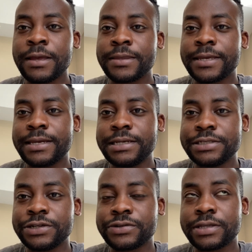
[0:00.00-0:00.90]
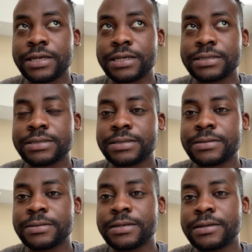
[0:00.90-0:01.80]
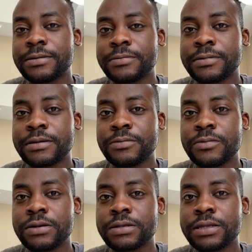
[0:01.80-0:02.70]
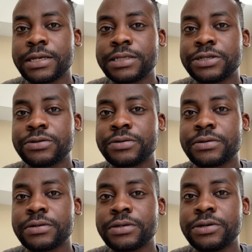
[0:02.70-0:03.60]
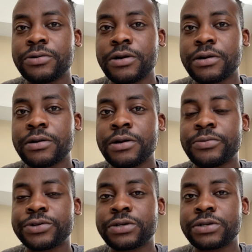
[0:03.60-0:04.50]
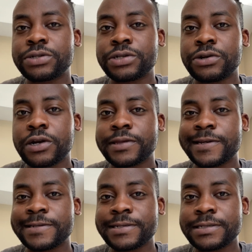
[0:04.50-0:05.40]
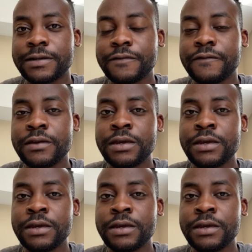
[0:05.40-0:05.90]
the easier things the the one the easier you are returning to your authentic self.